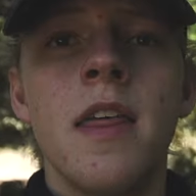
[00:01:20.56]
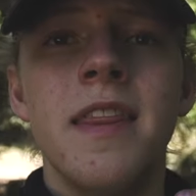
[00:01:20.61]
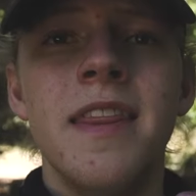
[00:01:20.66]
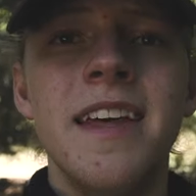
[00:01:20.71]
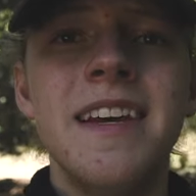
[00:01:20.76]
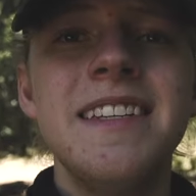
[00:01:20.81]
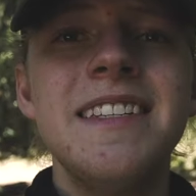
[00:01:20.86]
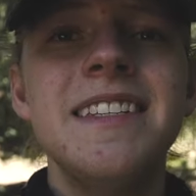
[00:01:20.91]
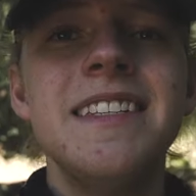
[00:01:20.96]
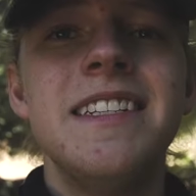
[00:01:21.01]

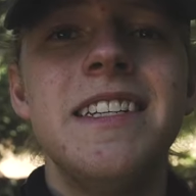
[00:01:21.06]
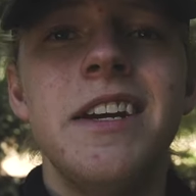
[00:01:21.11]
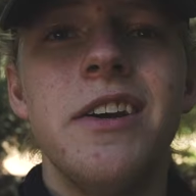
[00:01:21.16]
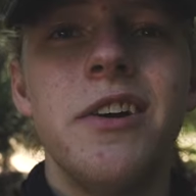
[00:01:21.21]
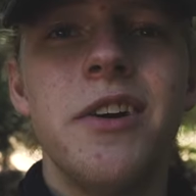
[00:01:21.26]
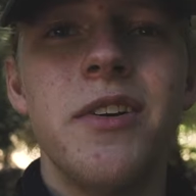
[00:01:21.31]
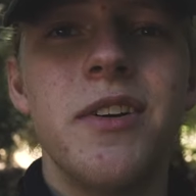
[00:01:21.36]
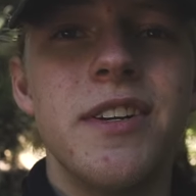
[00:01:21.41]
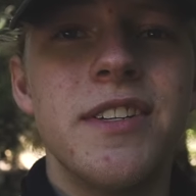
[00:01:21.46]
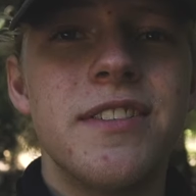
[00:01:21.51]
This
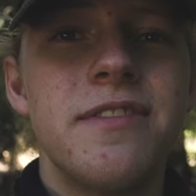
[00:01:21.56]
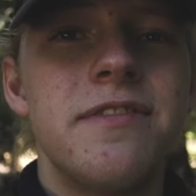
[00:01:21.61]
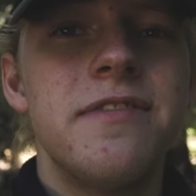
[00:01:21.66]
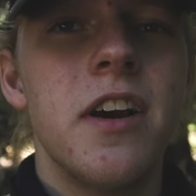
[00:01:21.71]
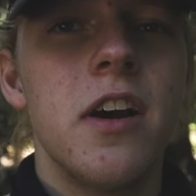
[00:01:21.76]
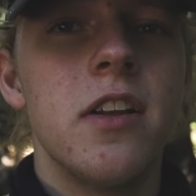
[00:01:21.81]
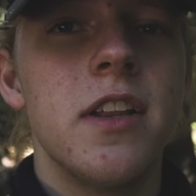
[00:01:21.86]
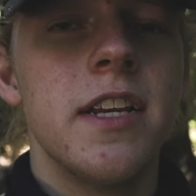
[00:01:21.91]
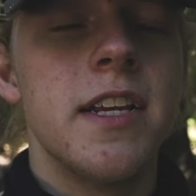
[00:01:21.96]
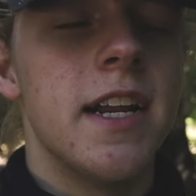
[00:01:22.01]
interior is
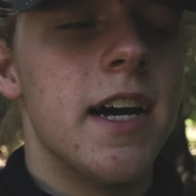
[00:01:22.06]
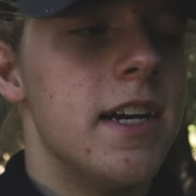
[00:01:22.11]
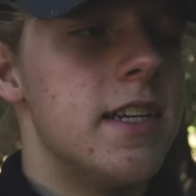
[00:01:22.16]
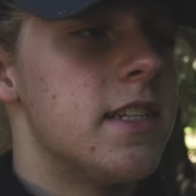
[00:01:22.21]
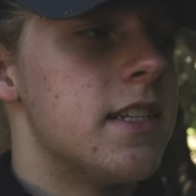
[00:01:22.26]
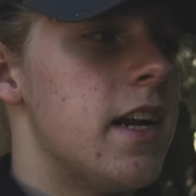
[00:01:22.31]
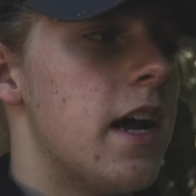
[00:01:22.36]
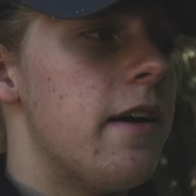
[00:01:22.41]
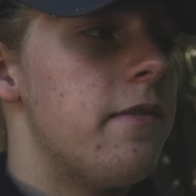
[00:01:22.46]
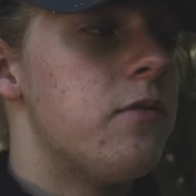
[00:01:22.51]
fairly
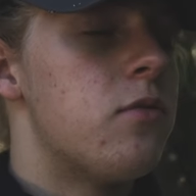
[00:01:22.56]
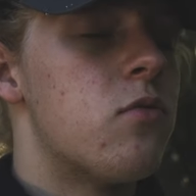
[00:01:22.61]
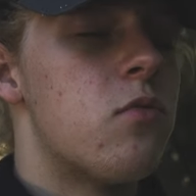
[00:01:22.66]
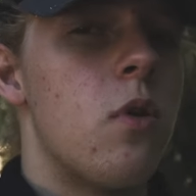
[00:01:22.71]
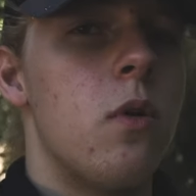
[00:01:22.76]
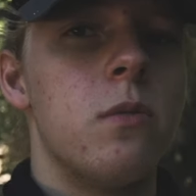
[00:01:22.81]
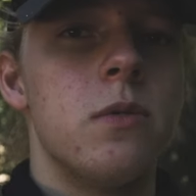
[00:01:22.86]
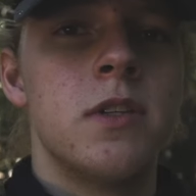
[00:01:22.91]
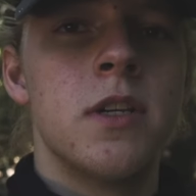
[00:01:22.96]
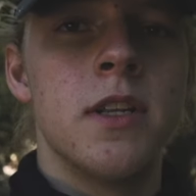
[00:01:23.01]
nice and I've
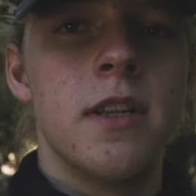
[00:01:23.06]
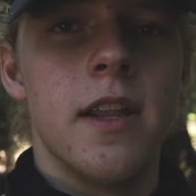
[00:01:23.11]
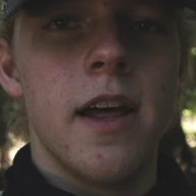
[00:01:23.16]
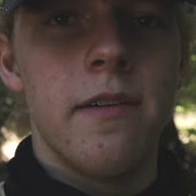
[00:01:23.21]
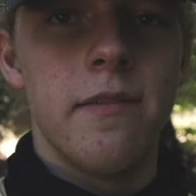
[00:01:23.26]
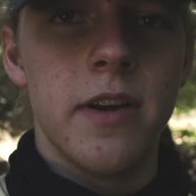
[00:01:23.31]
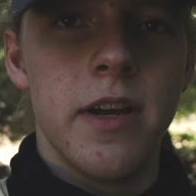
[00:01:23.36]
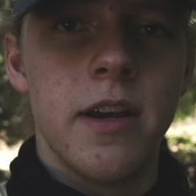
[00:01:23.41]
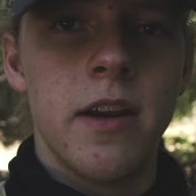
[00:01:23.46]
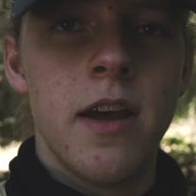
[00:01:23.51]
grown to
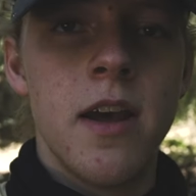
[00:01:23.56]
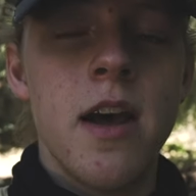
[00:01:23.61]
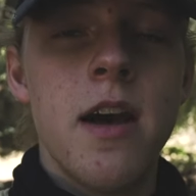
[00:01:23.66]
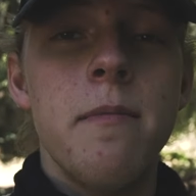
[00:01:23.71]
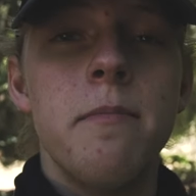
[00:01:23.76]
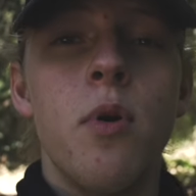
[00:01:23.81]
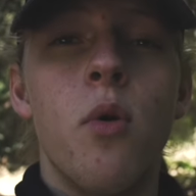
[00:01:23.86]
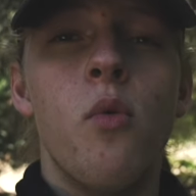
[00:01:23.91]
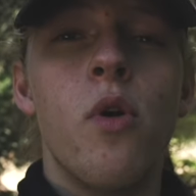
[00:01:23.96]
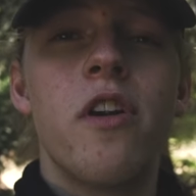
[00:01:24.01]
love it.
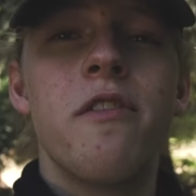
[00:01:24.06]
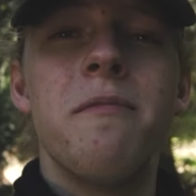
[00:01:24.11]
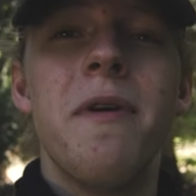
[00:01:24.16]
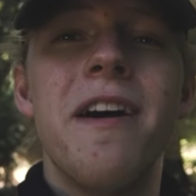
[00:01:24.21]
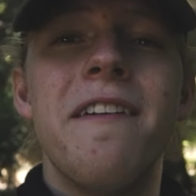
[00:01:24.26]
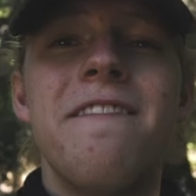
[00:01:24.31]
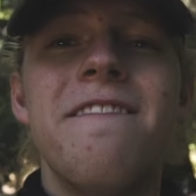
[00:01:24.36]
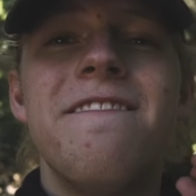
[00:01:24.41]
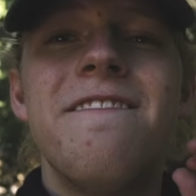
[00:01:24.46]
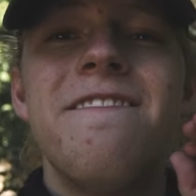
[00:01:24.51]
But one of
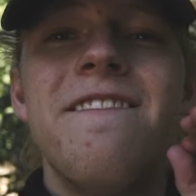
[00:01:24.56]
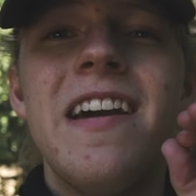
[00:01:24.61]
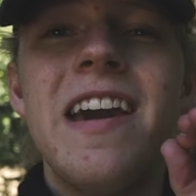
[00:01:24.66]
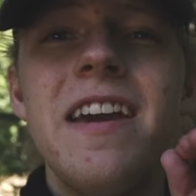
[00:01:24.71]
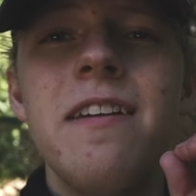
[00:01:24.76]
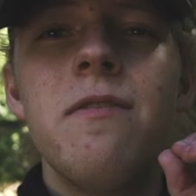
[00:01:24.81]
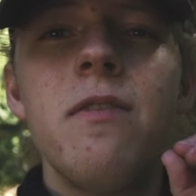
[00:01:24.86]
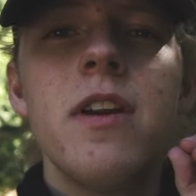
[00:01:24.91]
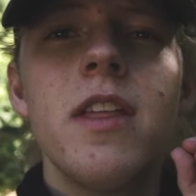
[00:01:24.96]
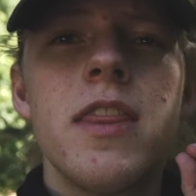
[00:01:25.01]
my
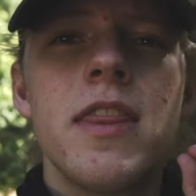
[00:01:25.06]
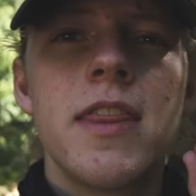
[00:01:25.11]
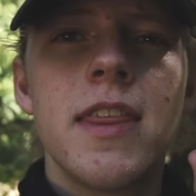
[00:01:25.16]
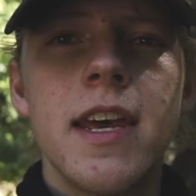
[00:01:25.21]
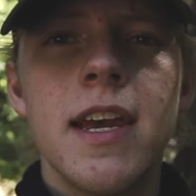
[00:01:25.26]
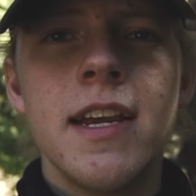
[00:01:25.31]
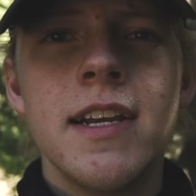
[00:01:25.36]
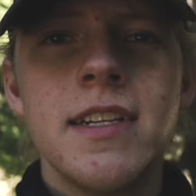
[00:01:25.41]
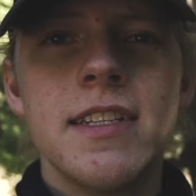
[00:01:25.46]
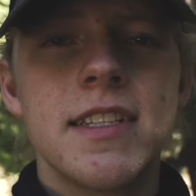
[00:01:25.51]
favorite
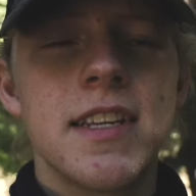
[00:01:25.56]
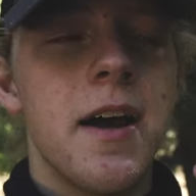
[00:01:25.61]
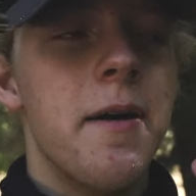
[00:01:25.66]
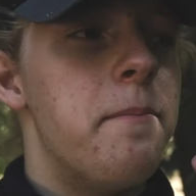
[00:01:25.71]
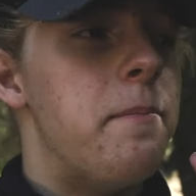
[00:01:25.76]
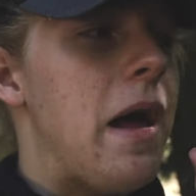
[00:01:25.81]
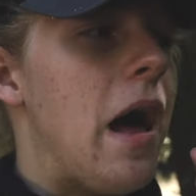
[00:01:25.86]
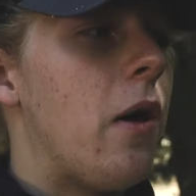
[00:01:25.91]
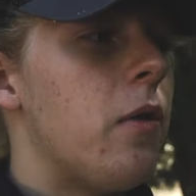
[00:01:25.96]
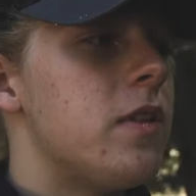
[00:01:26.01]
things
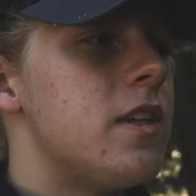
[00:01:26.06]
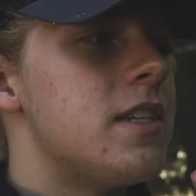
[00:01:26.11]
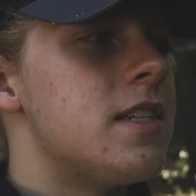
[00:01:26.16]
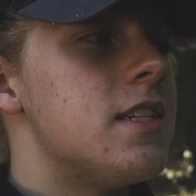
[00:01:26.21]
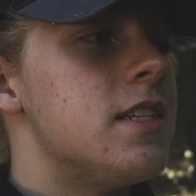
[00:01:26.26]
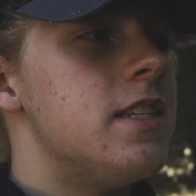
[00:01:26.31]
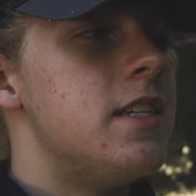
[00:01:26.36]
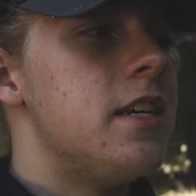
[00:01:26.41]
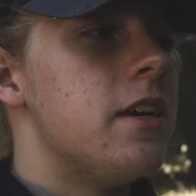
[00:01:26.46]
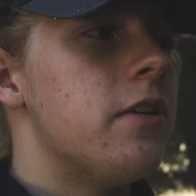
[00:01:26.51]
about
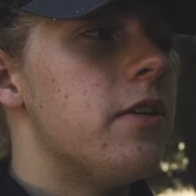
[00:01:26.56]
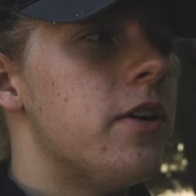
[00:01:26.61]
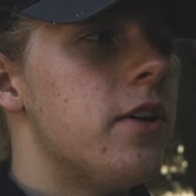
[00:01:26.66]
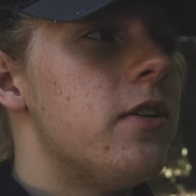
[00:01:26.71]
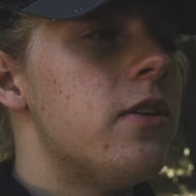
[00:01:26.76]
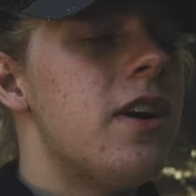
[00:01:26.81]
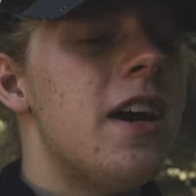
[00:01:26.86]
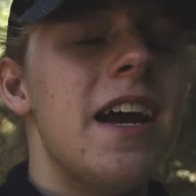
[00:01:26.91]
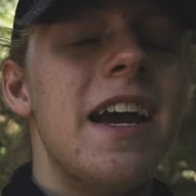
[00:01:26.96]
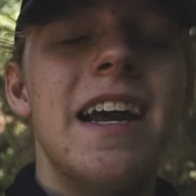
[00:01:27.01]
this
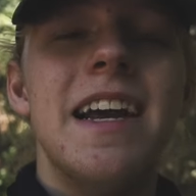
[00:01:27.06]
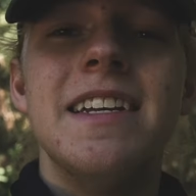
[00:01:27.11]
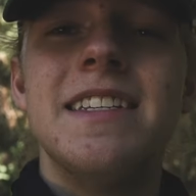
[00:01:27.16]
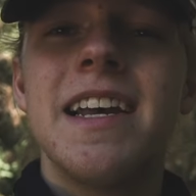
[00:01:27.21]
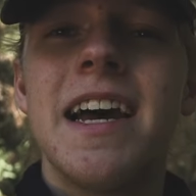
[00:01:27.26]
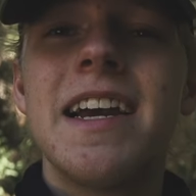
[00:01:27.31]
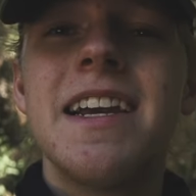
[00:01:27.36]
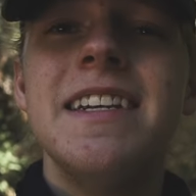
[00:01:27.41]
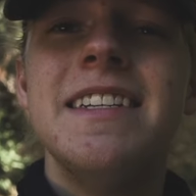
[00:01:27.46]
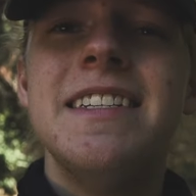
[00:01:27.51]
interior
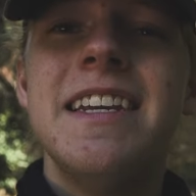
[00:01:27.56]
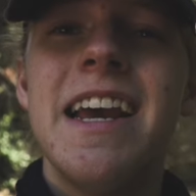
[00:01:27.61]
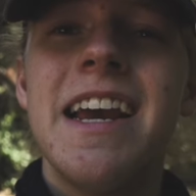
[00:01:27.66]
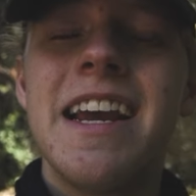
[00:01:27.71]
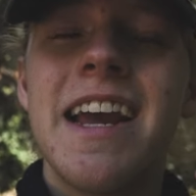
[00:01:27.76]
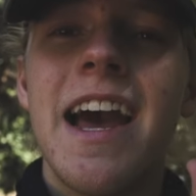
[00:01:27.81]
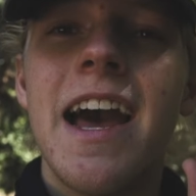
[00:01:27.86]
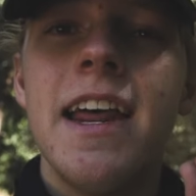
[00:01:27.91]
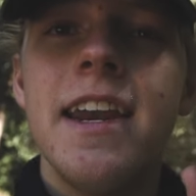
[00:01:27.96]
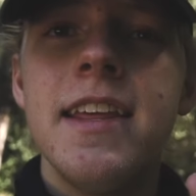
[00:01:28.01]
is I can
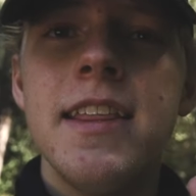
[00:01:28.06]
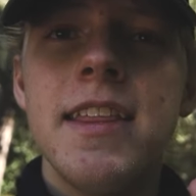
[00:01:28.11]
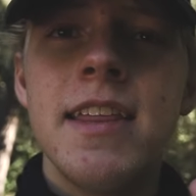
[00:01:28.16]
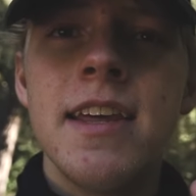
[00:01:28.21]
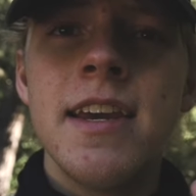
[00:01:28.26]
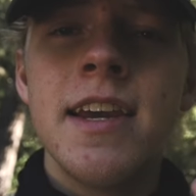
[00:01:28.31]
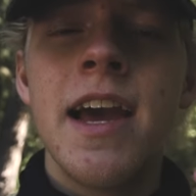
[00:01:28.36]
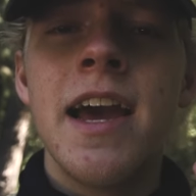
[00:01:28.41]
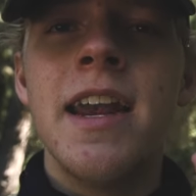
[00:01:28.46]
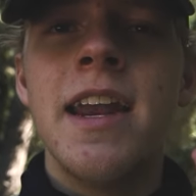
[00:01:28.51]
take
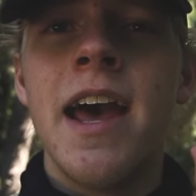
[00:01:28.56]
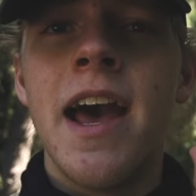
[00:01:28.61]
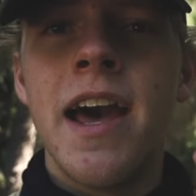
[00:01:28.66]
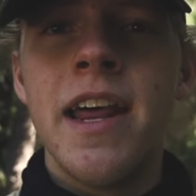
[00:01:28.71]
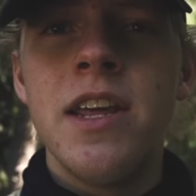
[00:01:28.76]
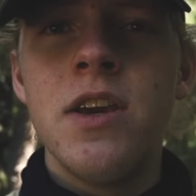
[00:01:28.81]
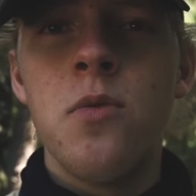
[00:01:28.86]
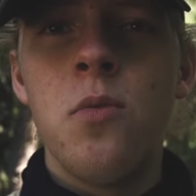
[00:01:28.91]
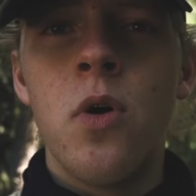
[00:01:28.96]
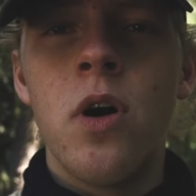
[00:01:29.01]
anything and
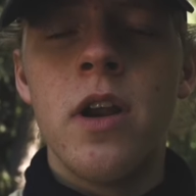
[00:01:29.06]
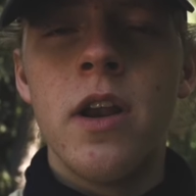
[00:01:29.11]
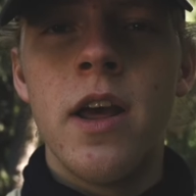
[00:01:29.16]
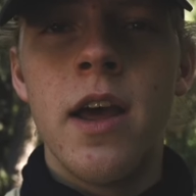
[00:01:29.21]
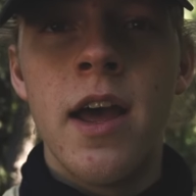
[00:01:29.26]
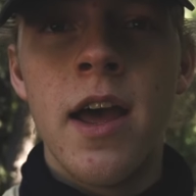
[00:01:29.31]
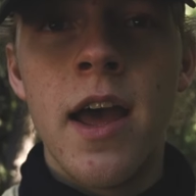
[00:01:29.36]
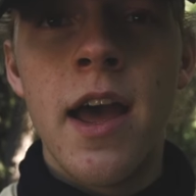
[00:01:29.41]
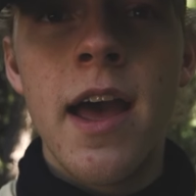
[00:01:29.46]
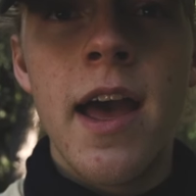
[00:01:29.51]
anyone
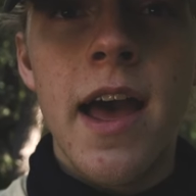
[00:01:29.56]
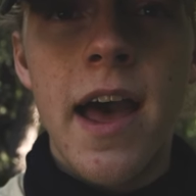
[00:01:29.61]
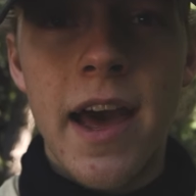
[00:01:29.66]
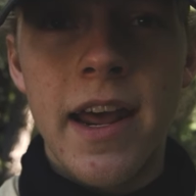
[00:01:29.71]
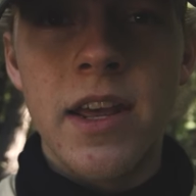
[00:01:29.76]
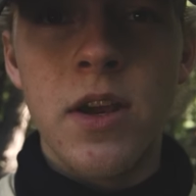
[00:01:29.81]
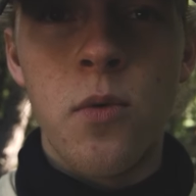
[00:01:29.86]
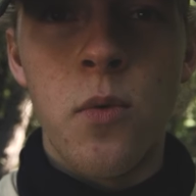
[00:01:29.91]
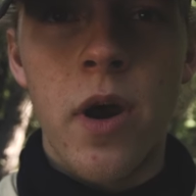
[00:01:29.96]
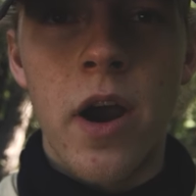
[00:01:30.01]

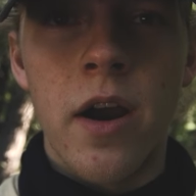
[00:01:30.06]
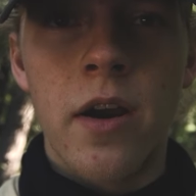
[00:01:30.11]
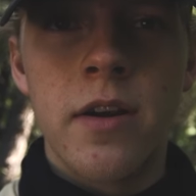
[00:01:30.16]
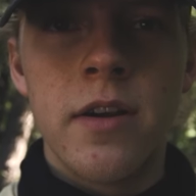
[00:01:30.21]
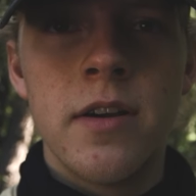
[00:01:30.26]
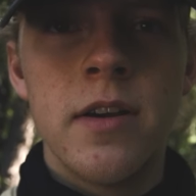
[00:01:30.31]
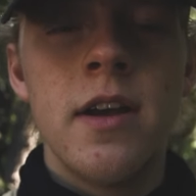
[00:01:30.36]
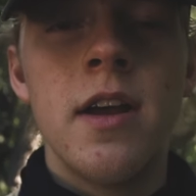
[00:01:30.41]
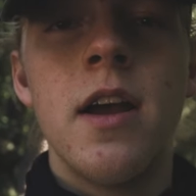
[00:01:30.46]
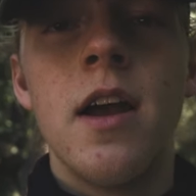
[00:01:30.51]
anywhere.
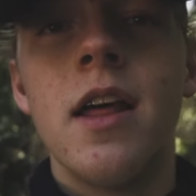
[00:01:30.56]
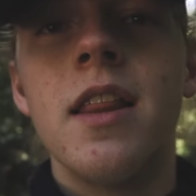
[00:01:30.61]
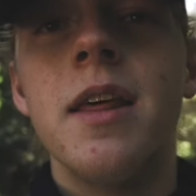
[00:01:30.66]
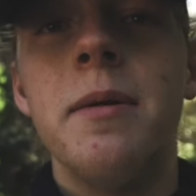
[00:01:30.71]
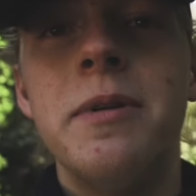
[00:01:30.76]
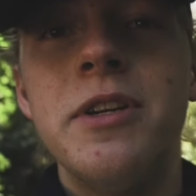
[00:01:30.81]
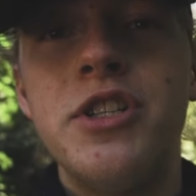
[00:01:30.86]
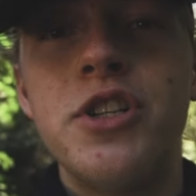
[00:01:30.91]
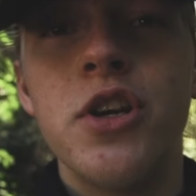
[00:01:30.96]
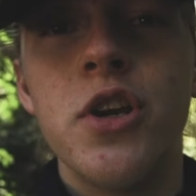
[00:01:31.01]

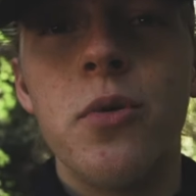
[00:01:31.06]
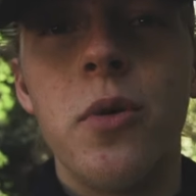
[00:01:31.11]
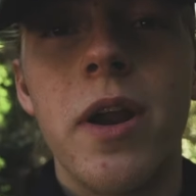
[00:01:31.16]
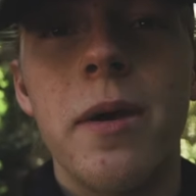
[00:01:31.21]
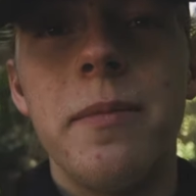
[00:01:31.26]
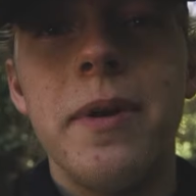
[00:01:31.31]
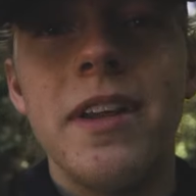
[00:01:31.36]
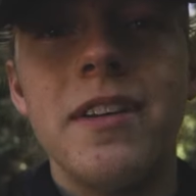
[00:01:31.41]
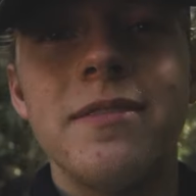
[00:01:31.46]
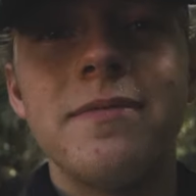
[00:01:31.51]
Let me show you what
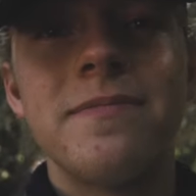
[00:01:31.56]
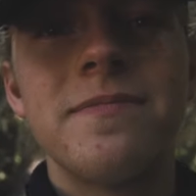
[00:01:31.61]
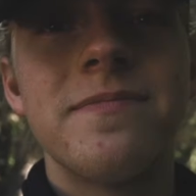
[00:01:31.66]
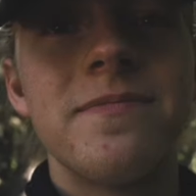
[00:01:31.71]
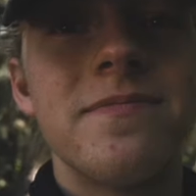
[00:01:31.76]
I mean.